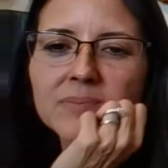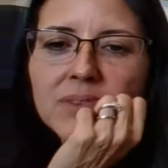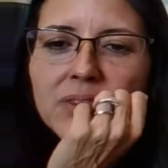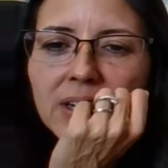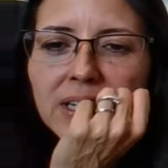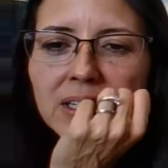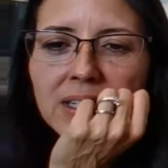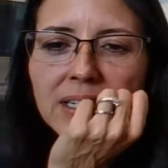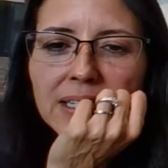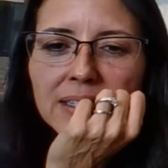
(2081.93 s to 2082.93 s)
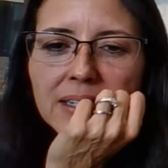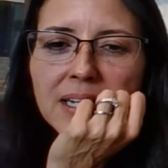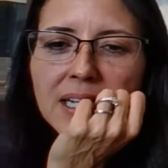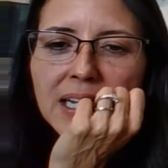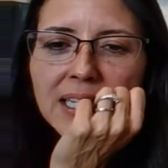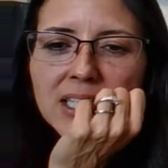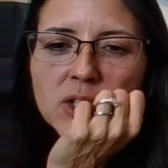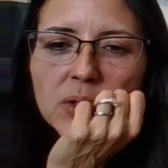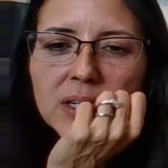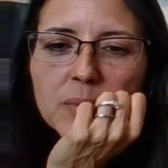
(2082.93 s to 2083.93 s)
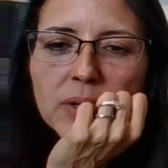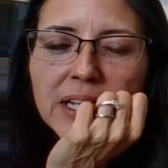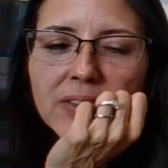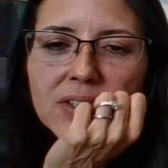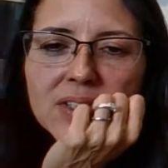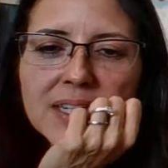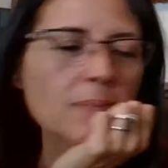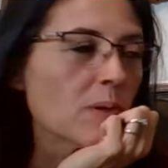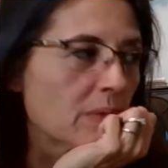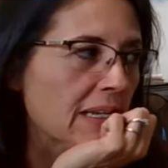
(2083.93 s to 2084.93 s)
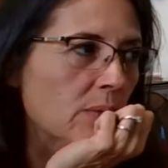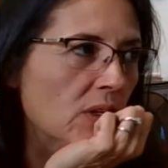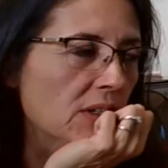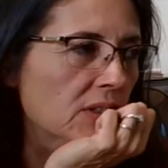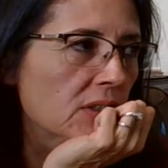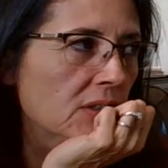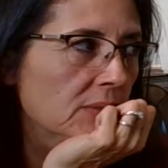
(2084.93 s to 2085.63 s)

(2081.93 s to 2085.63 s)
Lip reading: Very good. I thought you were going to bring out the Sniper Blade Works.